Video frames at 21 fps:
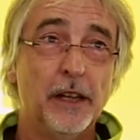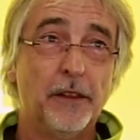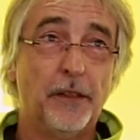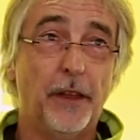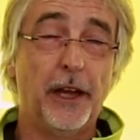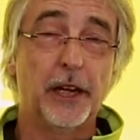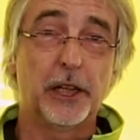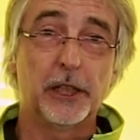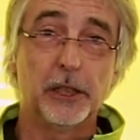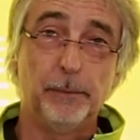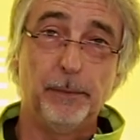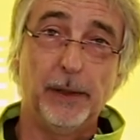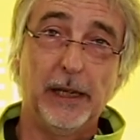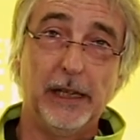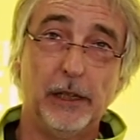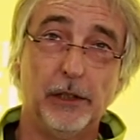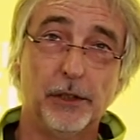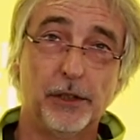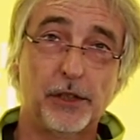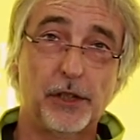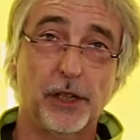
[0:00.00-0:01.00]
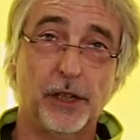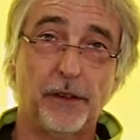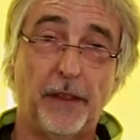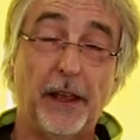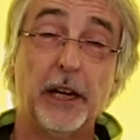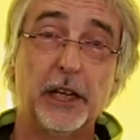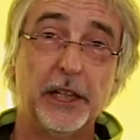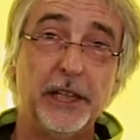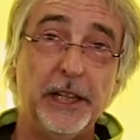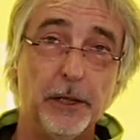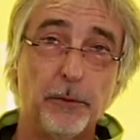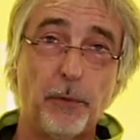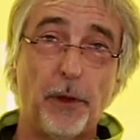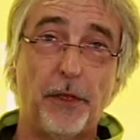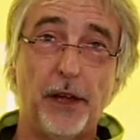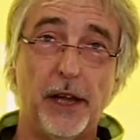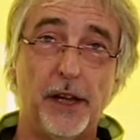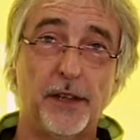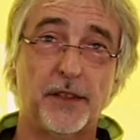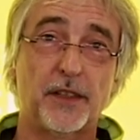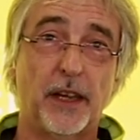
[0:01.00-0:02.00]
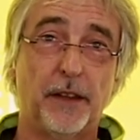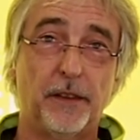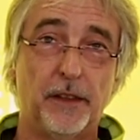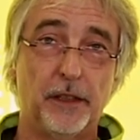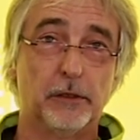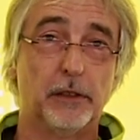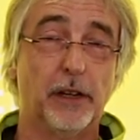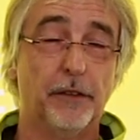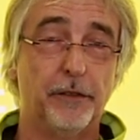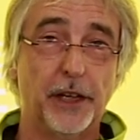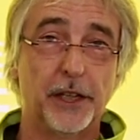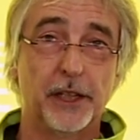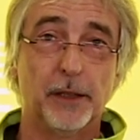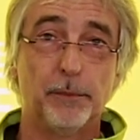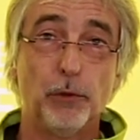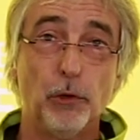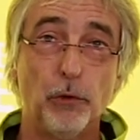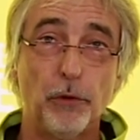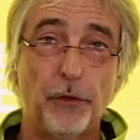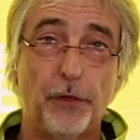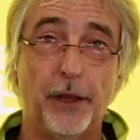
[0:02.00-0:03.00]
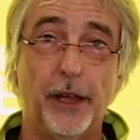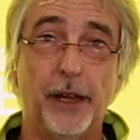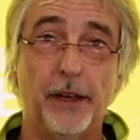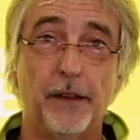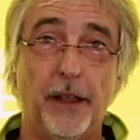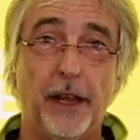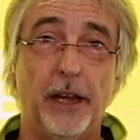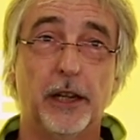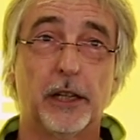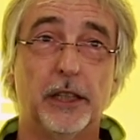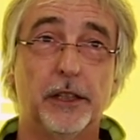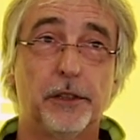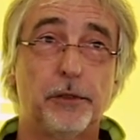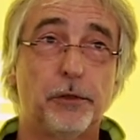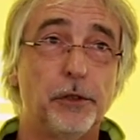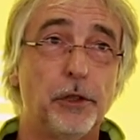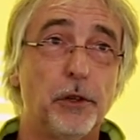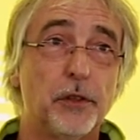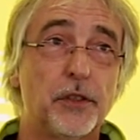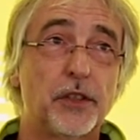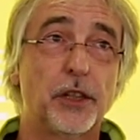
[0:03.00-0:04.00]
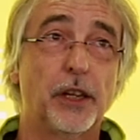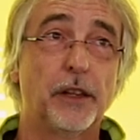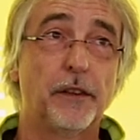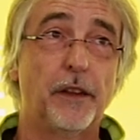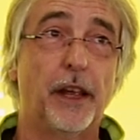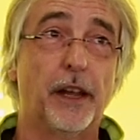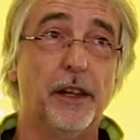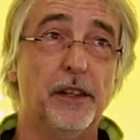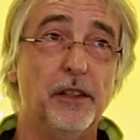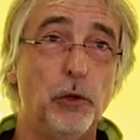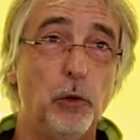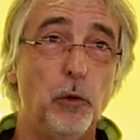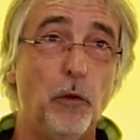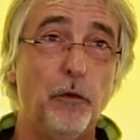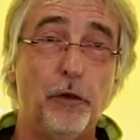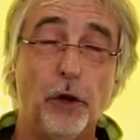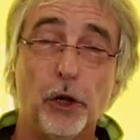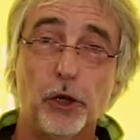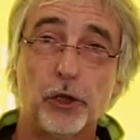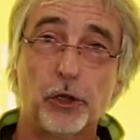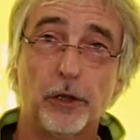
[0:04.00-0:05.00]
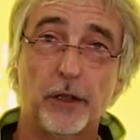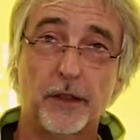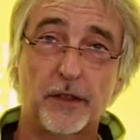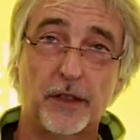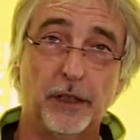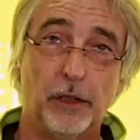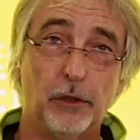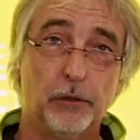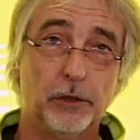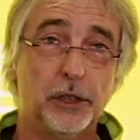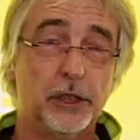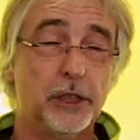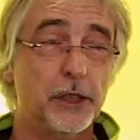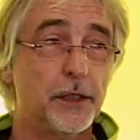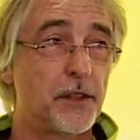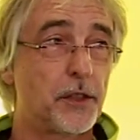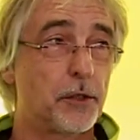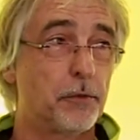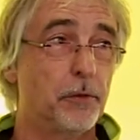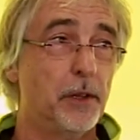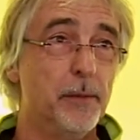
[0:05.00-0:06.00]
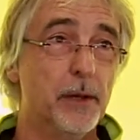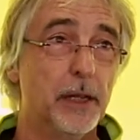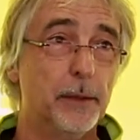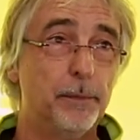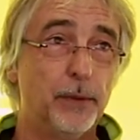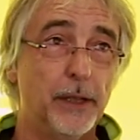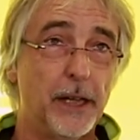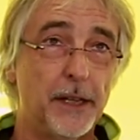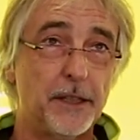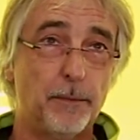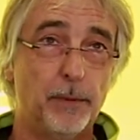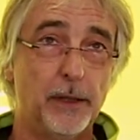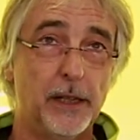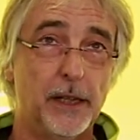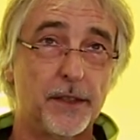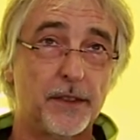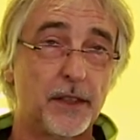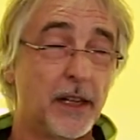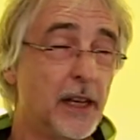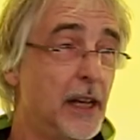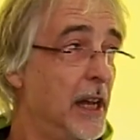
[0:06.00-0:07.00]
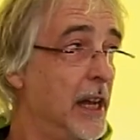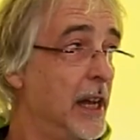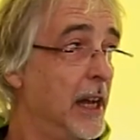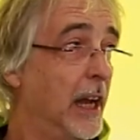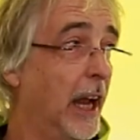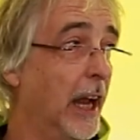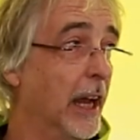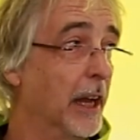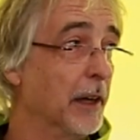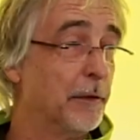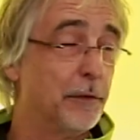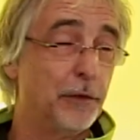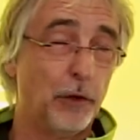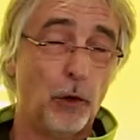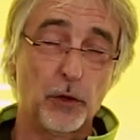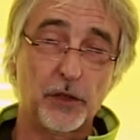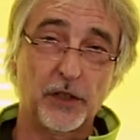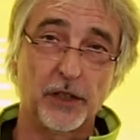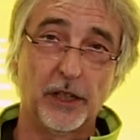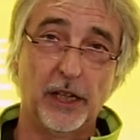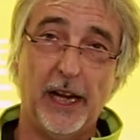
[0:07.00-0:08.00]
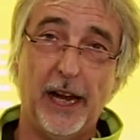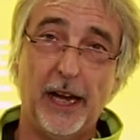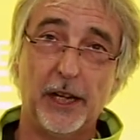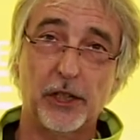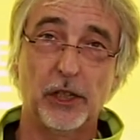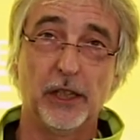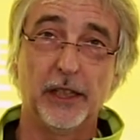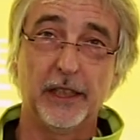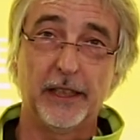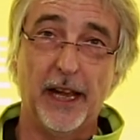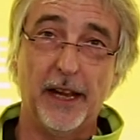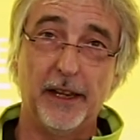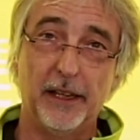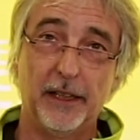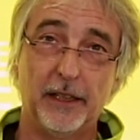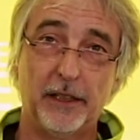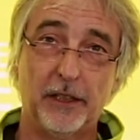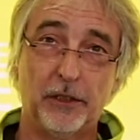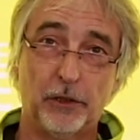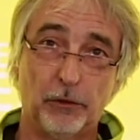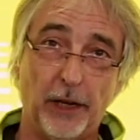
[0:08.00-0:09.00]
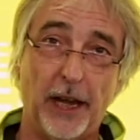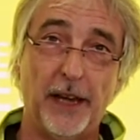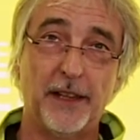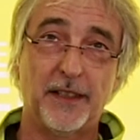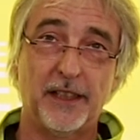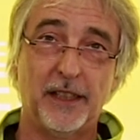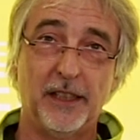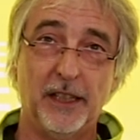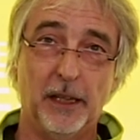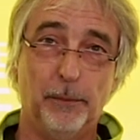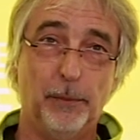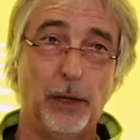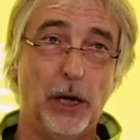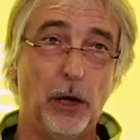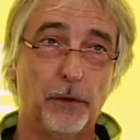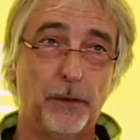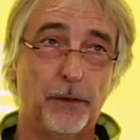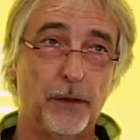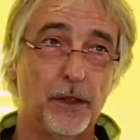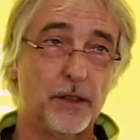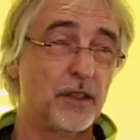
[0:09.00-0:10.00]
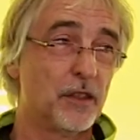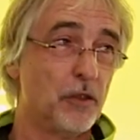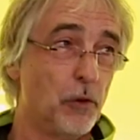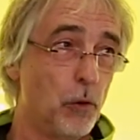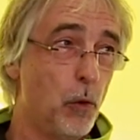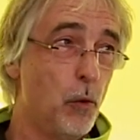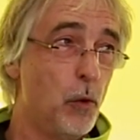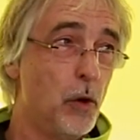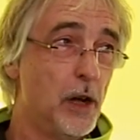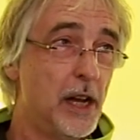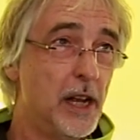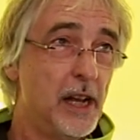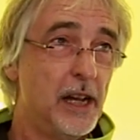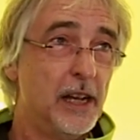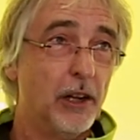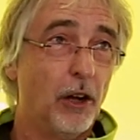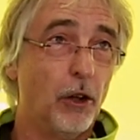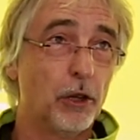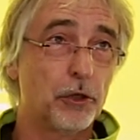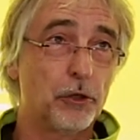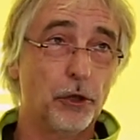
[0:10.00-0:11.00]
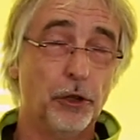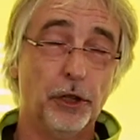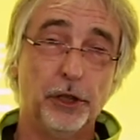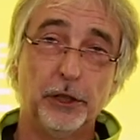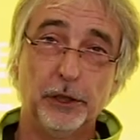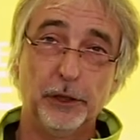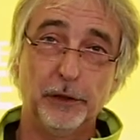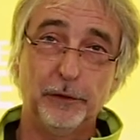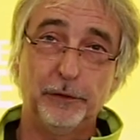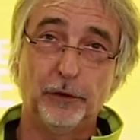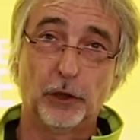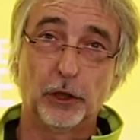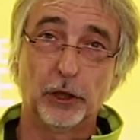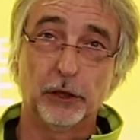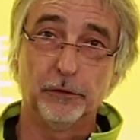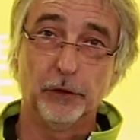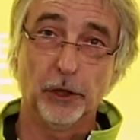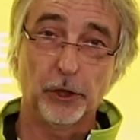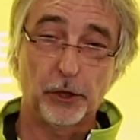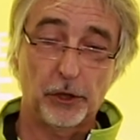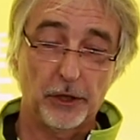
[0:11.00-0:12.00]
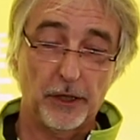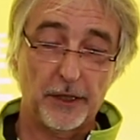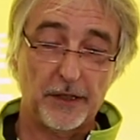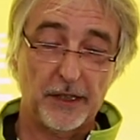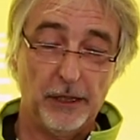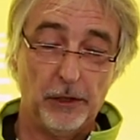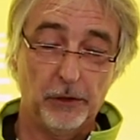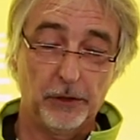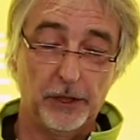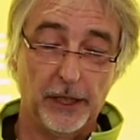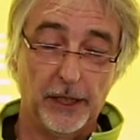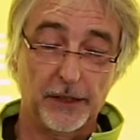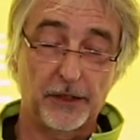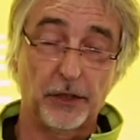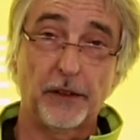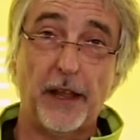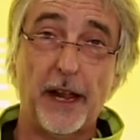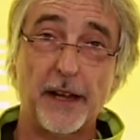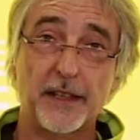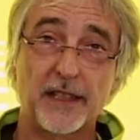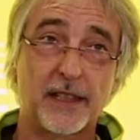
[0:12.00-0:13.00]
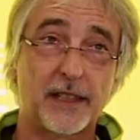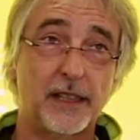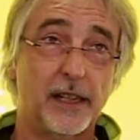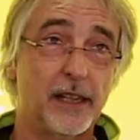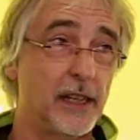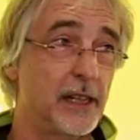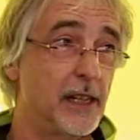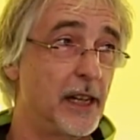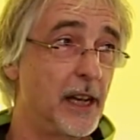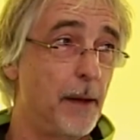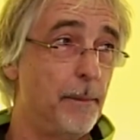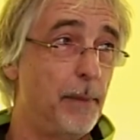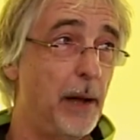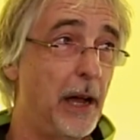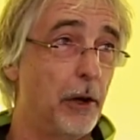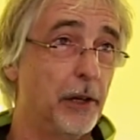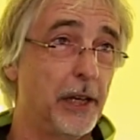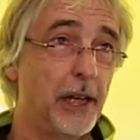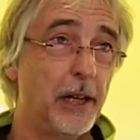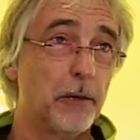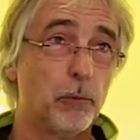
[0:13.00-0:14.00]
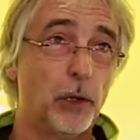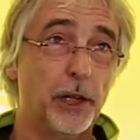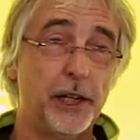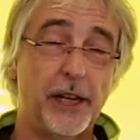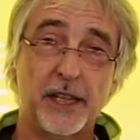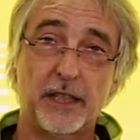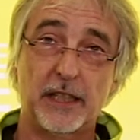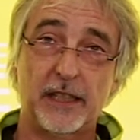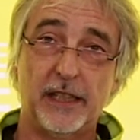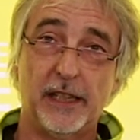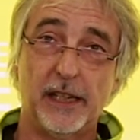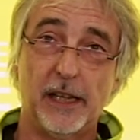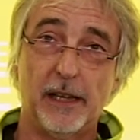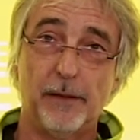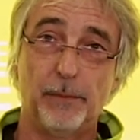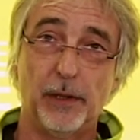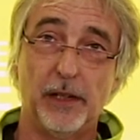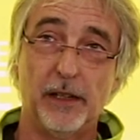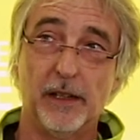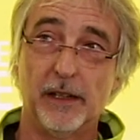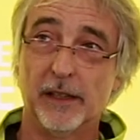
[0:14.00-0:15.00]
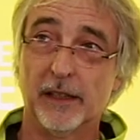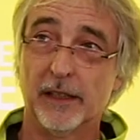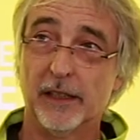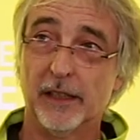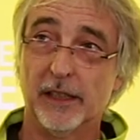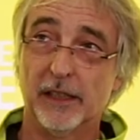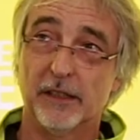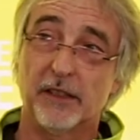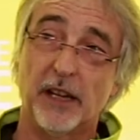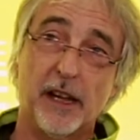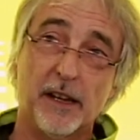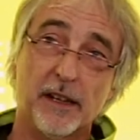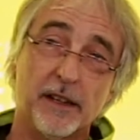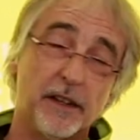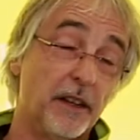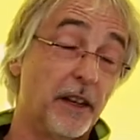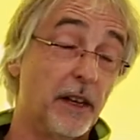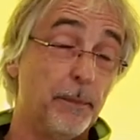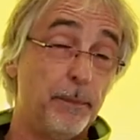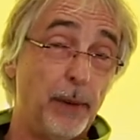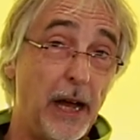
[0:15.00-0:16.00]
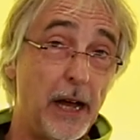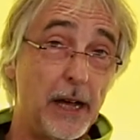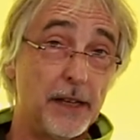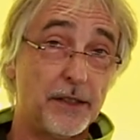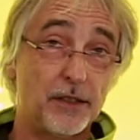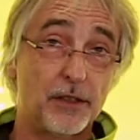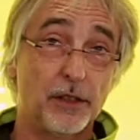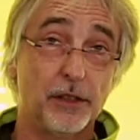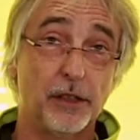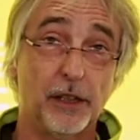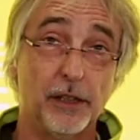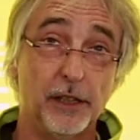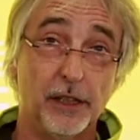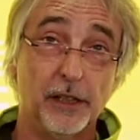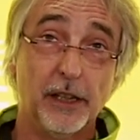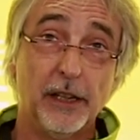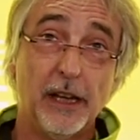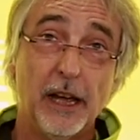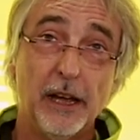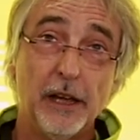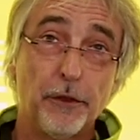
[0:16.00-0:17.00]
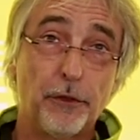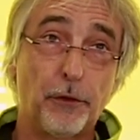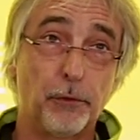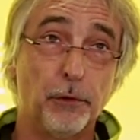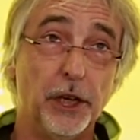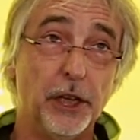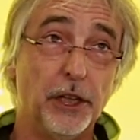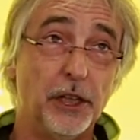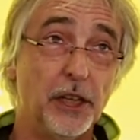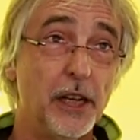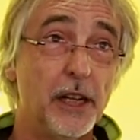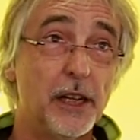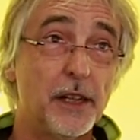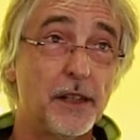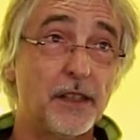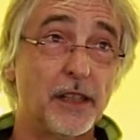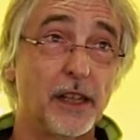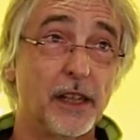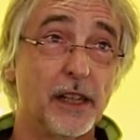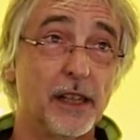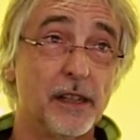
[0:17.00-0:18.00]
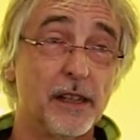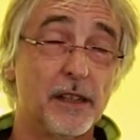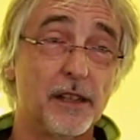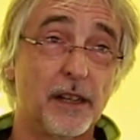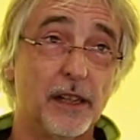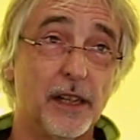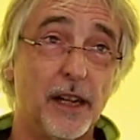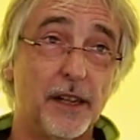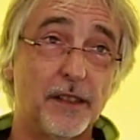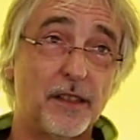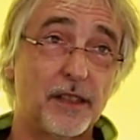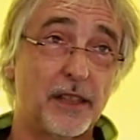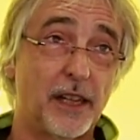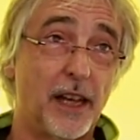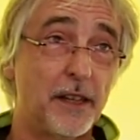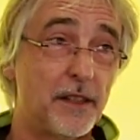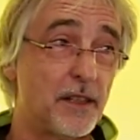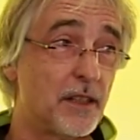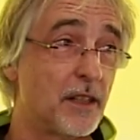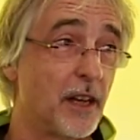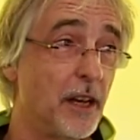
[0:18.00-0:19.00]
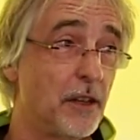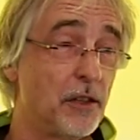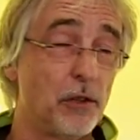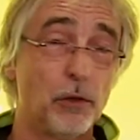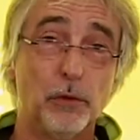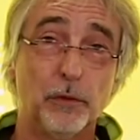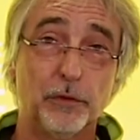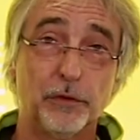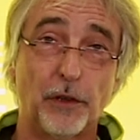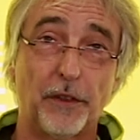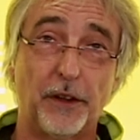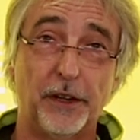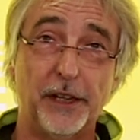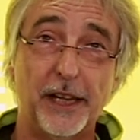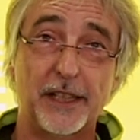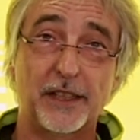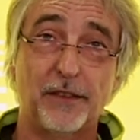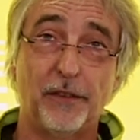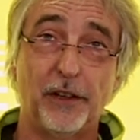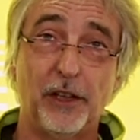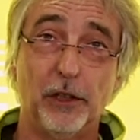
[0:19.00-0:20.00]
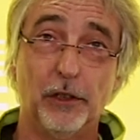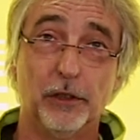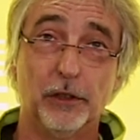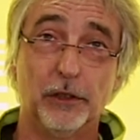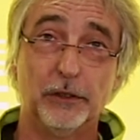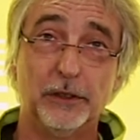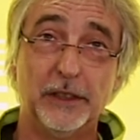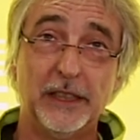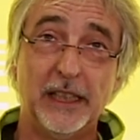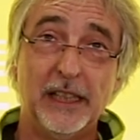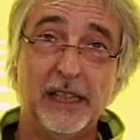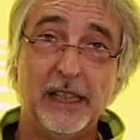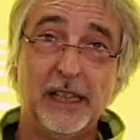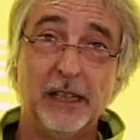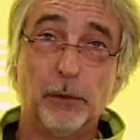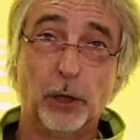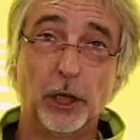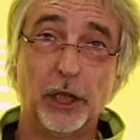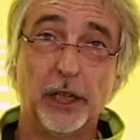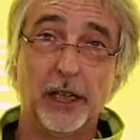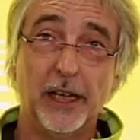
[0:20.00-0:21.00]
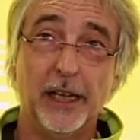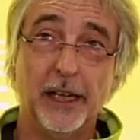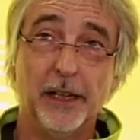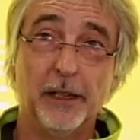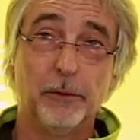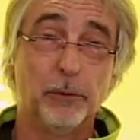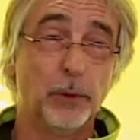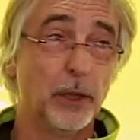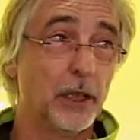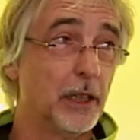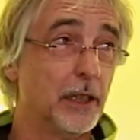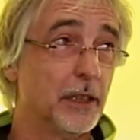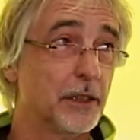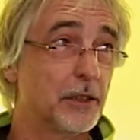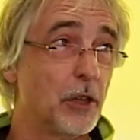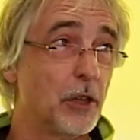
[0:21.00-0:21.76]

They are about, they are here with us at the Ravenna booth and they are introducing their new virtual sound card Streamer Plus Plus and folks are actually getting crazy about this new alternative for a virtual sound card. So that's uh, about it, what has uh, been uh, done in the past uh, three years. And uh, as I said, stay tuned for the next video where I will